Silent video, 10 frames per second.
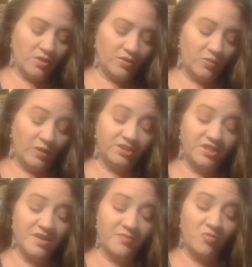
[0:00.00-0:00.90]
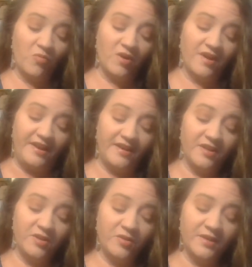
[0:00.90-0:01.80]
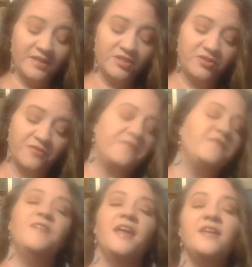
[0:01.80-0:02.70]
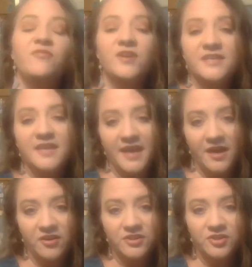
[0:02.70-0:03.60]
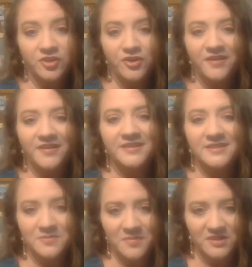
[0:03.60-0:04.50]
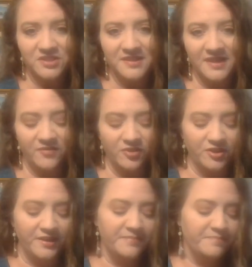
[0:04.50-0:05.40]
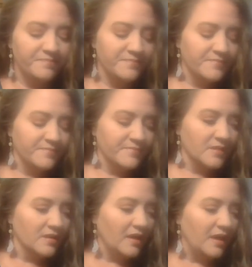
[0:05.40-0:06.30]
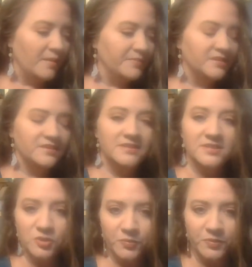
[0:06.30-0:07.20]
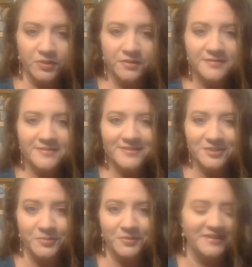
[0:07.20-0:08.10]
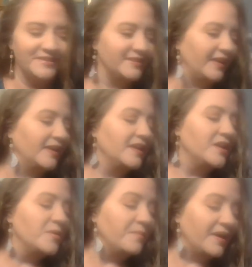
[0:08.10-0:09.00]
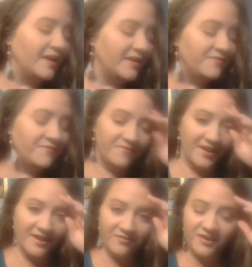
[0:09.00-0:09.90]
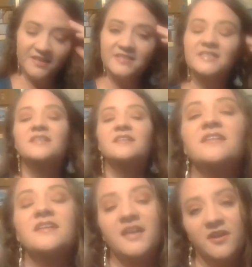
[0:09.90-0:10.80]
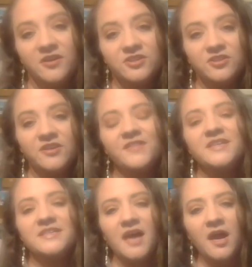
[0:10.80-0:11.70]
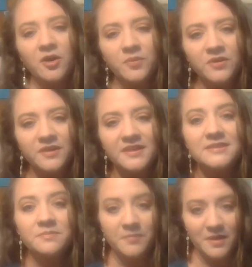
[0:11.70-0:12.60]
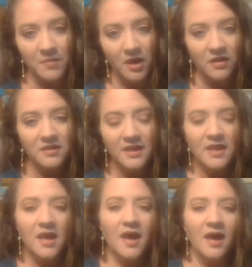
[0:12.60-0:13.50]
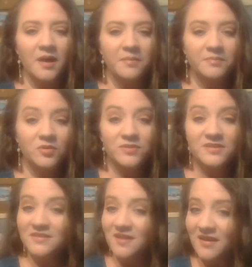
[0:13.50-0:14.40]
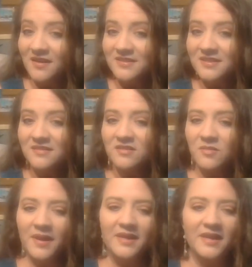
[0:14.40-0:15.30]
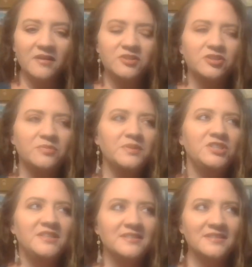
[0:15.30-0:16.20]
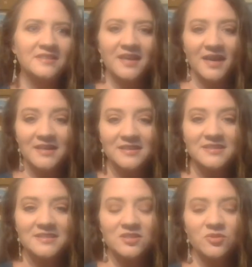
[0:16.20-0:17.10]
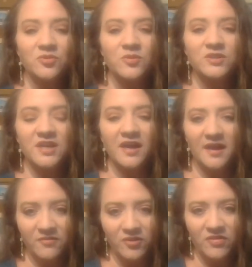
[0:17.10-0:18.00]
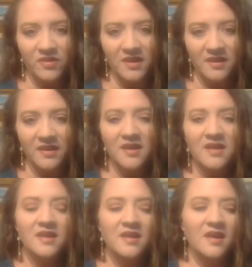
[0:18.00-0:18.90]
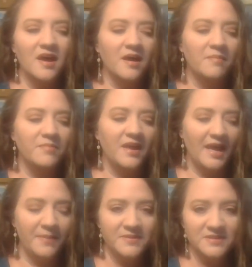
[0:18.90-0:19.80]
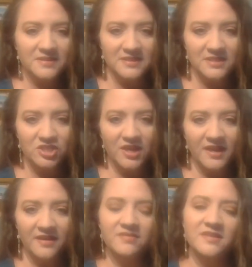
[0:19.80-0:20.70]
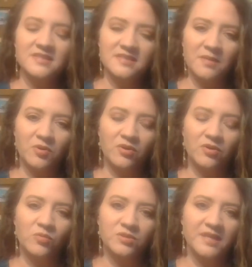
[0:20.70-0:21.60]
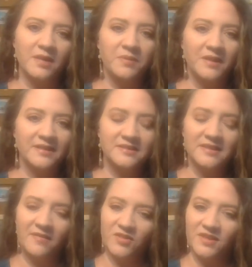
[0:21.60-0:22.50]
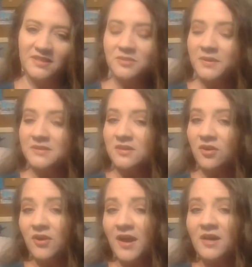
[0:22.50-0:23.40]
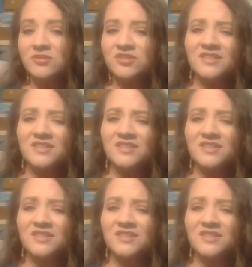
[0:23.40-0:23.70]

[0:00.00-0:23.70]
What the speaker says: Question number one. Who is your favorite character in As Much as I Ever Could? This is super, super easy. My favorite character in the entire book is Mima, who is not the main character, but she is the catalyst through which everything that happens to CJ in this summer will take place. Everything takes place at her house.